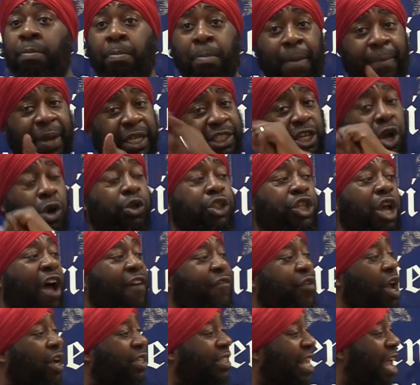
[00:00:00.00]
I told y'all,
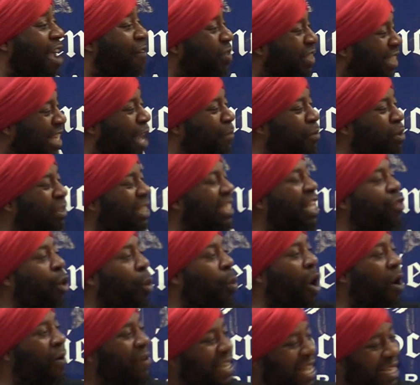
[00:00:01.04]
every time you see the
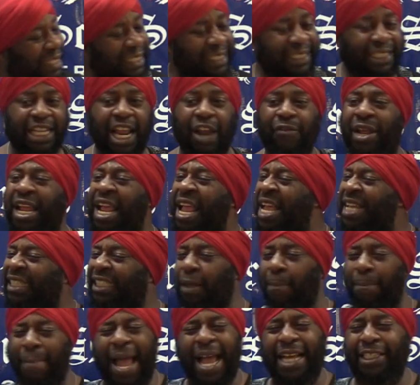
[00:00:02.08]
word necessary,
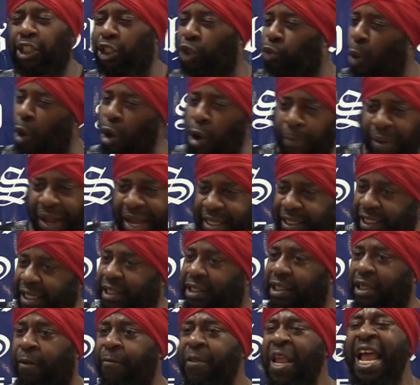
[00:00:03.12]
it's a master's word, pay
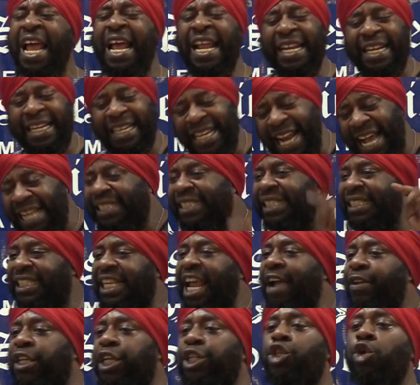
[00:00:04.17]
attention.
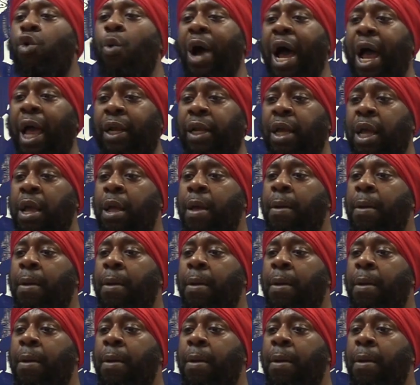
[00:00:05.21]
Necessary to do what?